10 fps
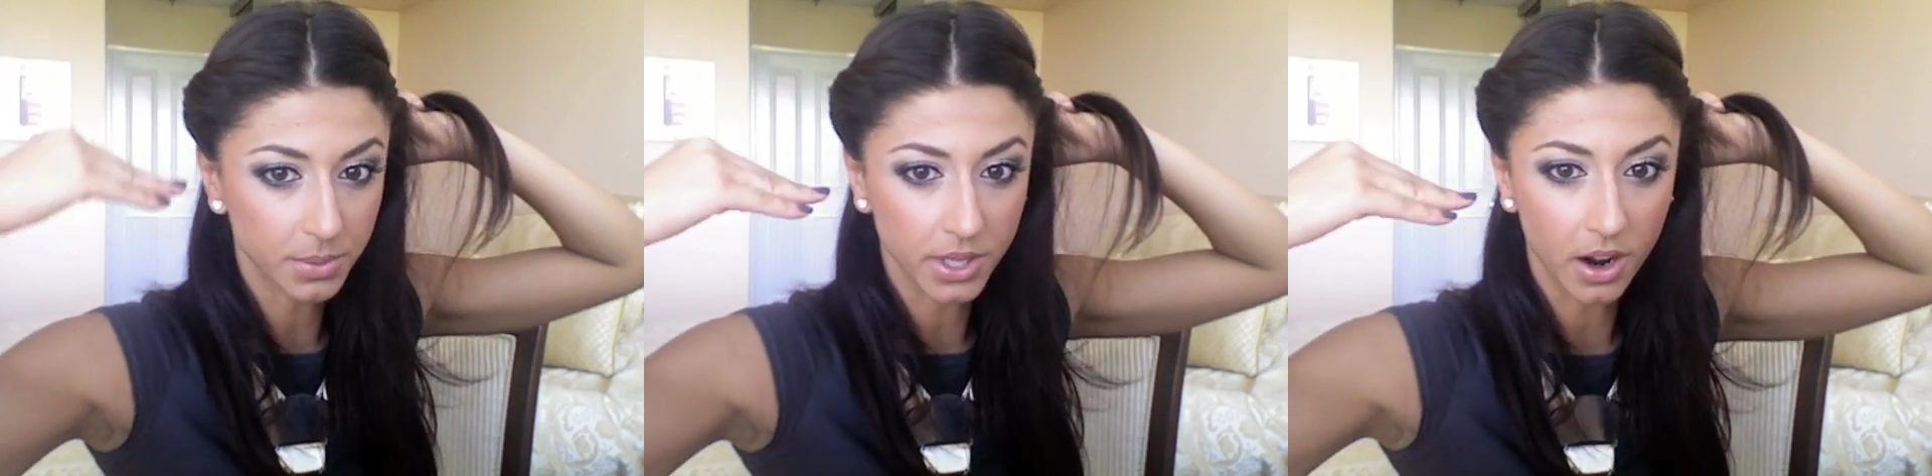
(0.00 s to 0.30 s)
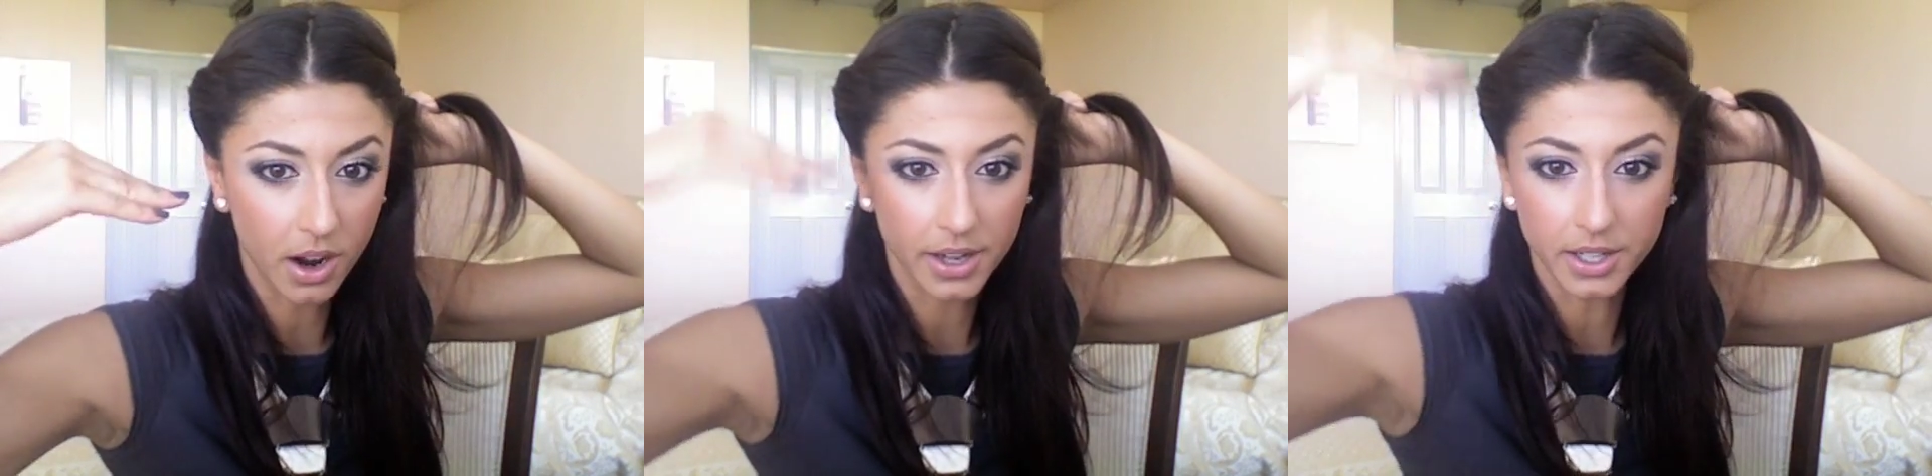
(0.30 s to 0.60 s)
be
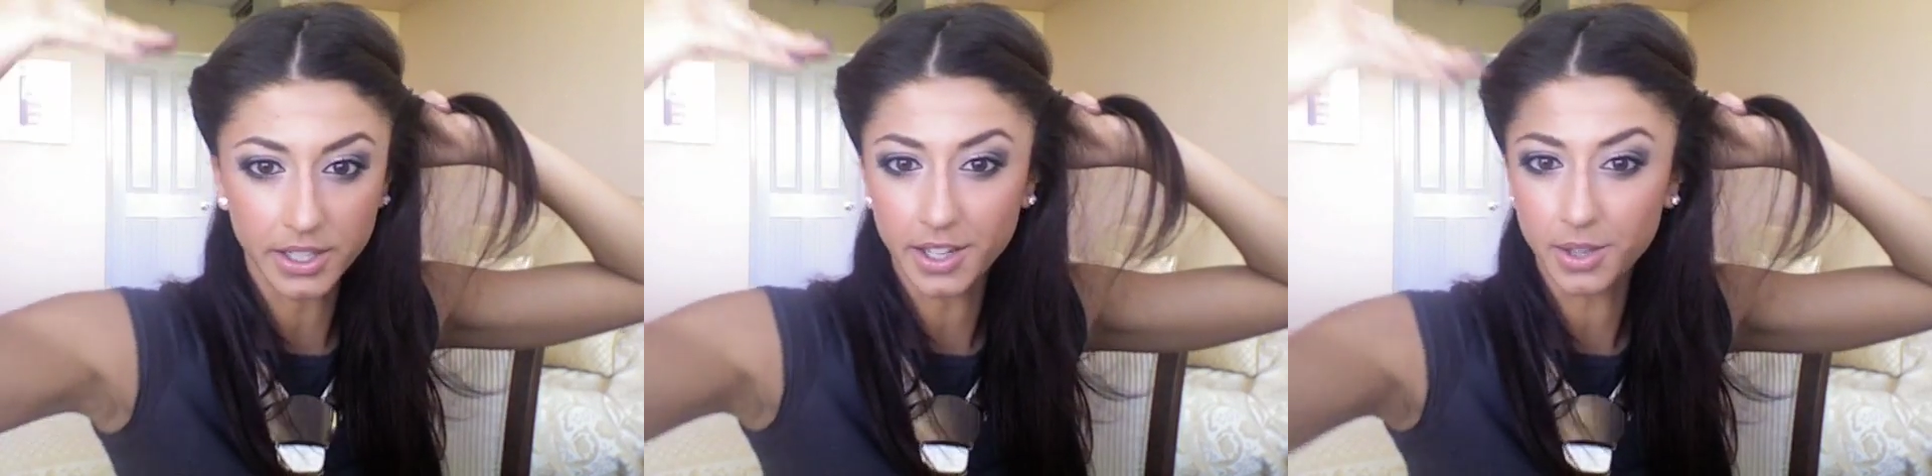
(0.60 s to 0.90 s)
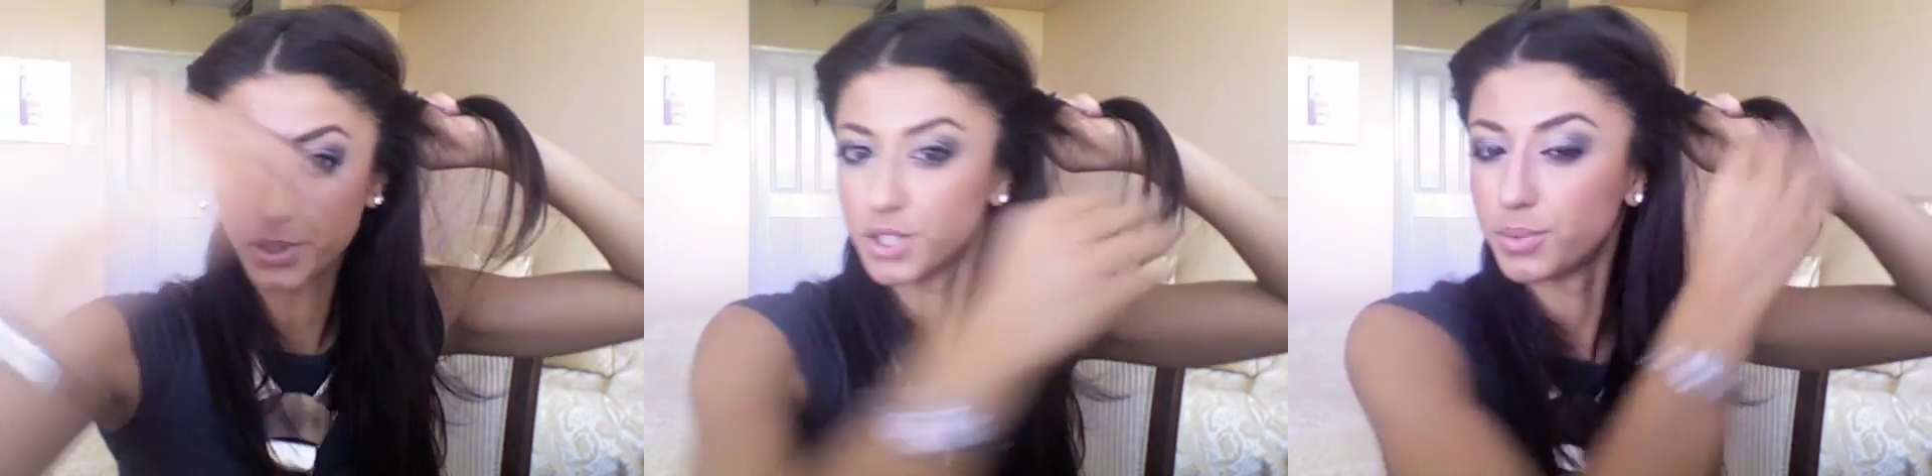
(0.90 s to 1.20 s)
higher and the other
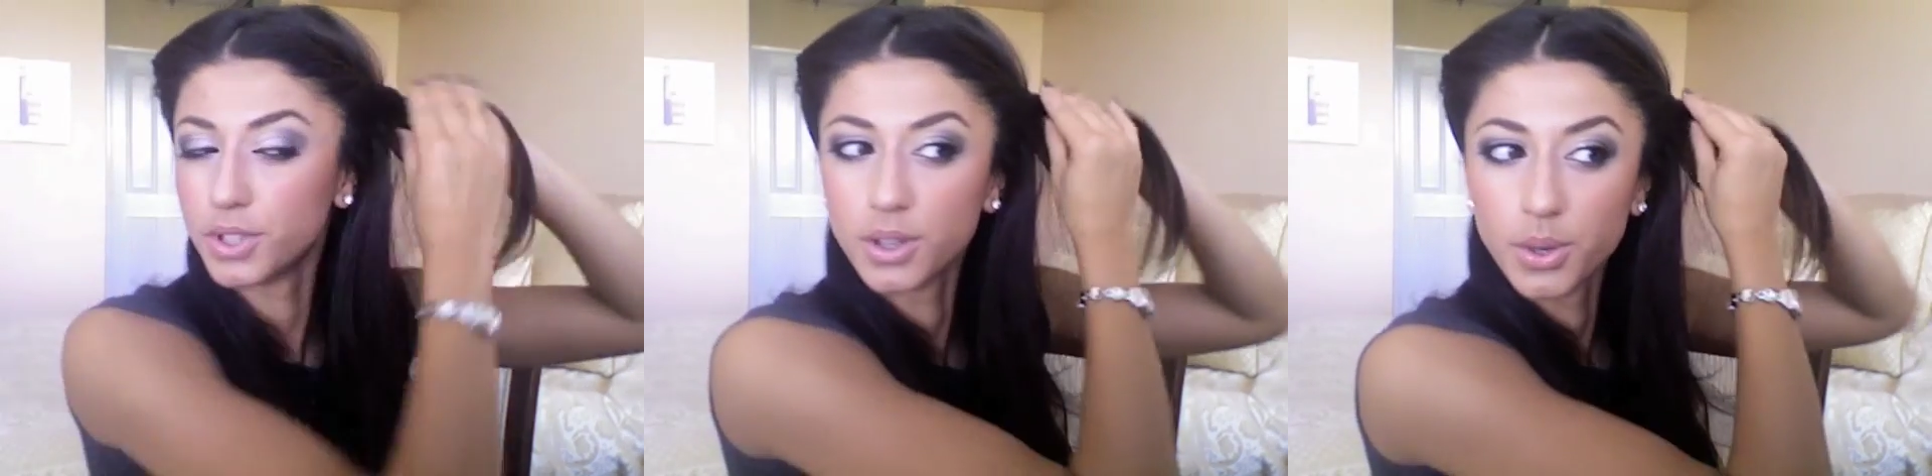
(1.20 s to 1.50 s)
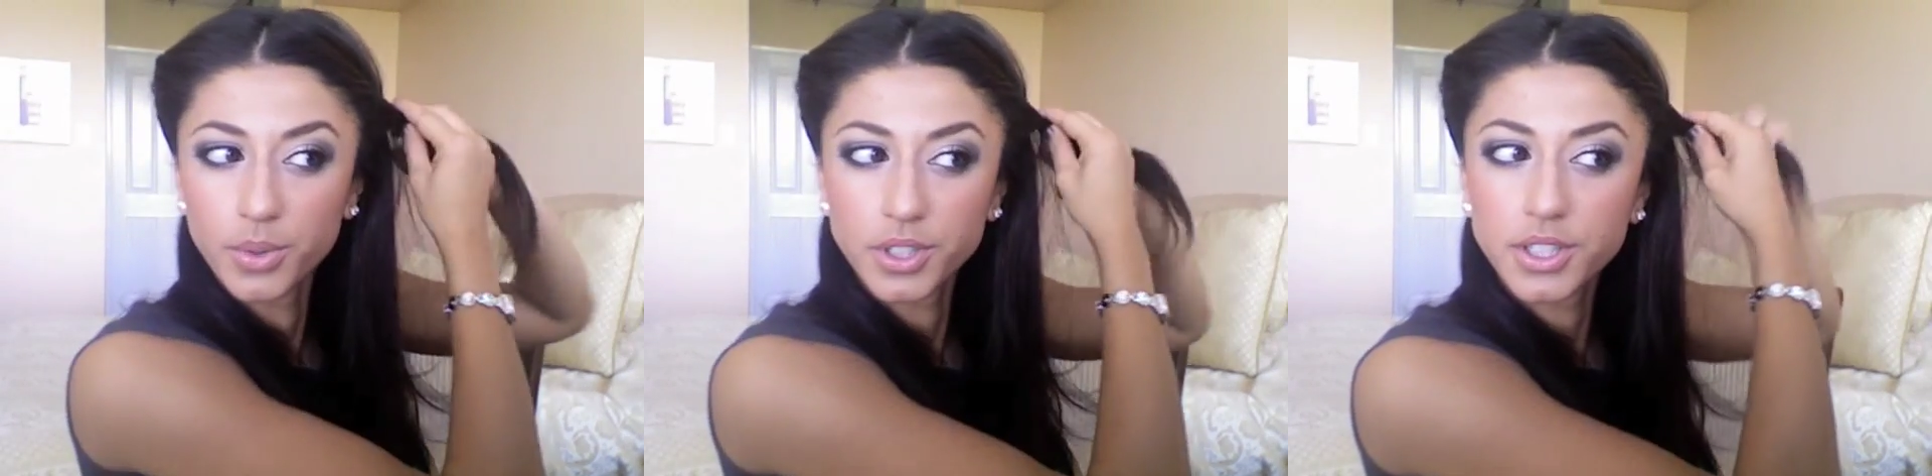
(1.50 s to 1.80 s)
one to be
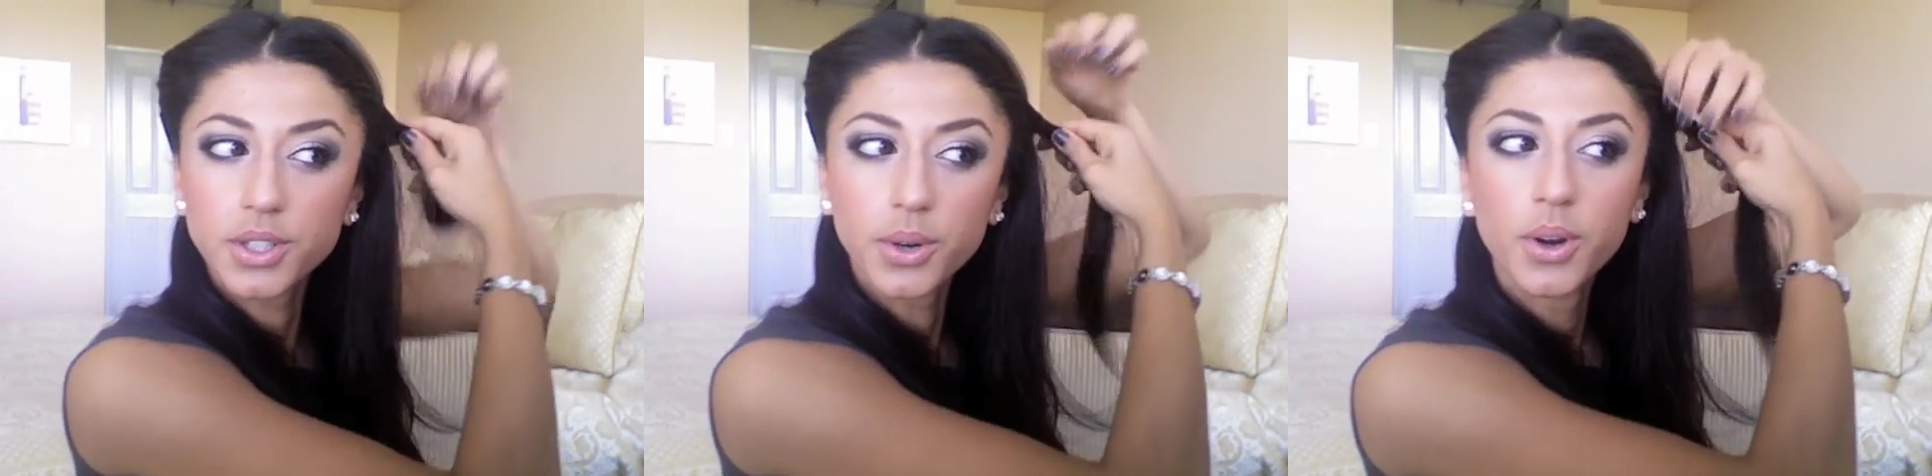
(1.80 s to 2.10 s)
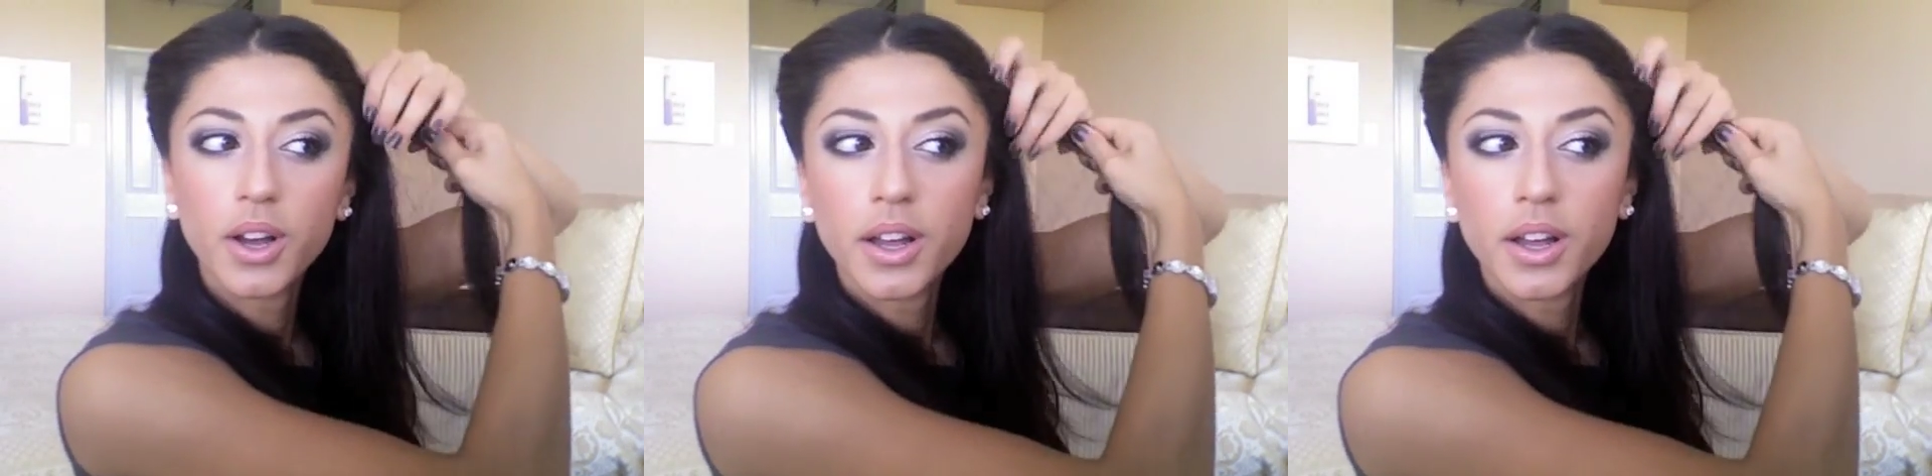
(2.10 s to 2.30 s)
lower so